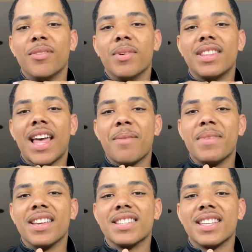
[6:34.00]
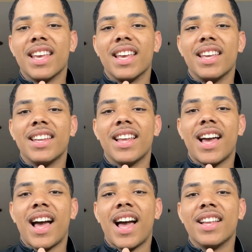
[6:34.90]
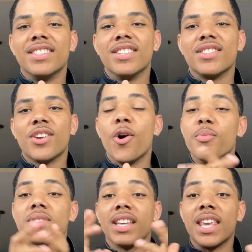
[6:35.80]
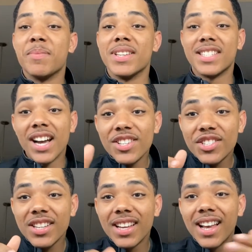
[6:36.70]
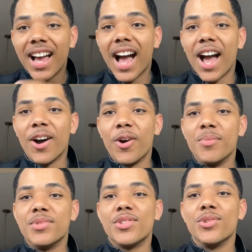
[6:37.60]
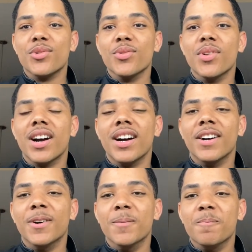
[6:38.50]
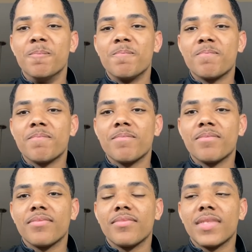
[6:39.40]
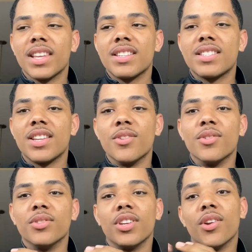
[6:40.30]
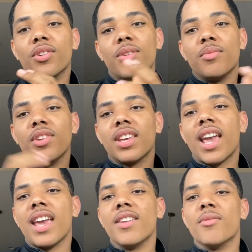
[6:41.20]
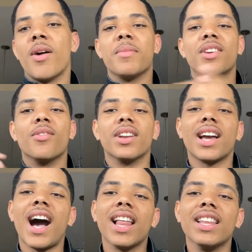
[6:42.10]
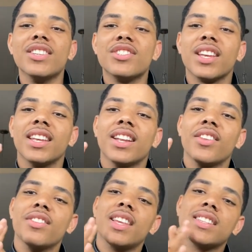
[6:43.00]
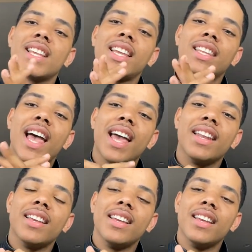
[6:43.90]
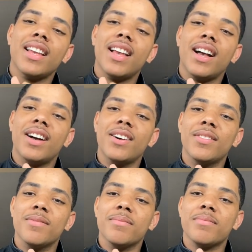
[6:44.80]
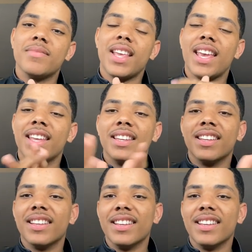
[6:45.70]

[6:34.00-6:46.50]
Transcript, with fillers: with that being said, I just hope to keep in touch. I hope to um, still, you know, communicate while me going to college and other things like that. Um, and